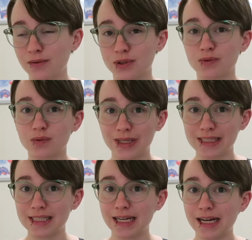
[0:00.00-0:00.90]
which was
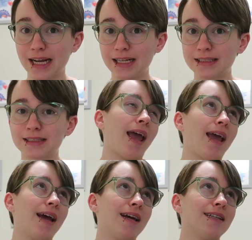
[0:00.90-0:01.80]
Wednesday night,
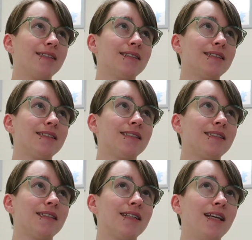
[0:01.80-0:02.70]
and
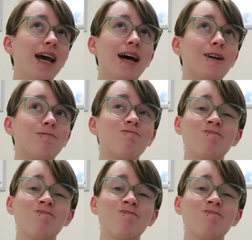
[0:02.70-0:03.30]
yeah,